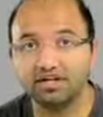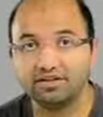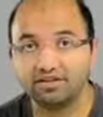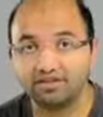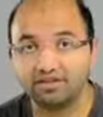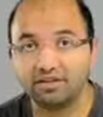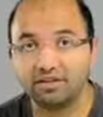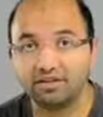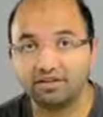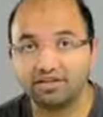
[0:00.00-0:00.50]
The
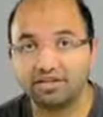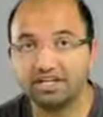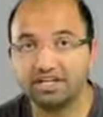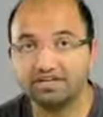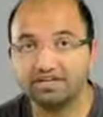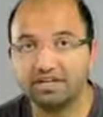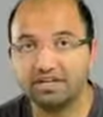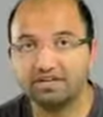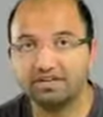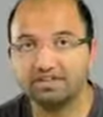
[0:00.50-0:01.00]
200
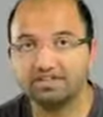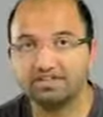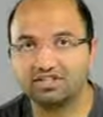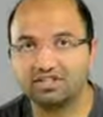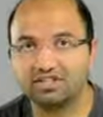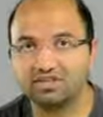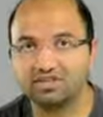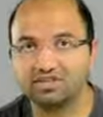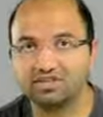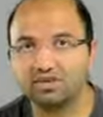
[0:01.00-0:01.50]
gig drive
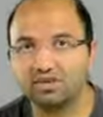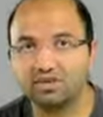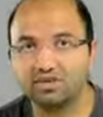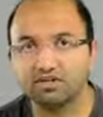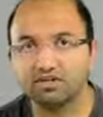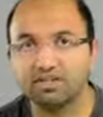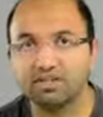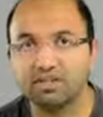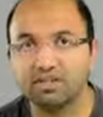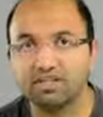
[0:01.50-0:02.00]
actually has
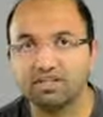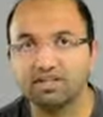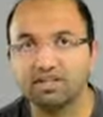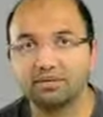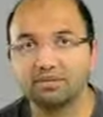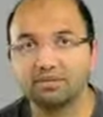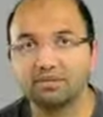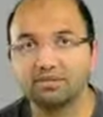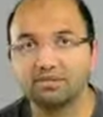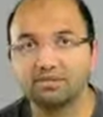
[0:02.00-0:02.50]
320
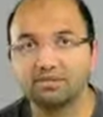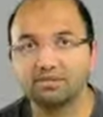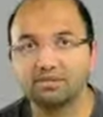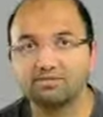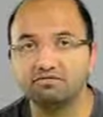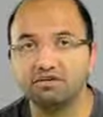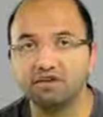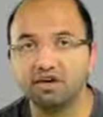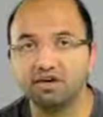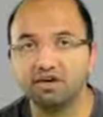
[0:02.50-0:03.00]
gigabytes
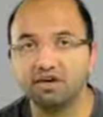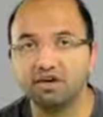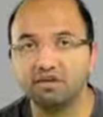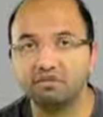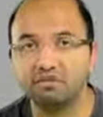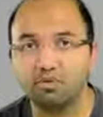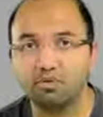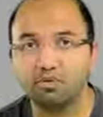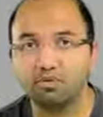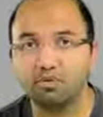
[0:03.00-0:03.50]
of NAND
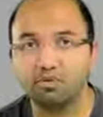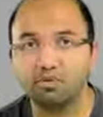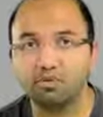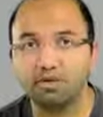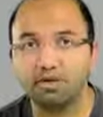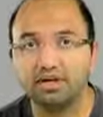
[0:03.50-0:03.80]
on board.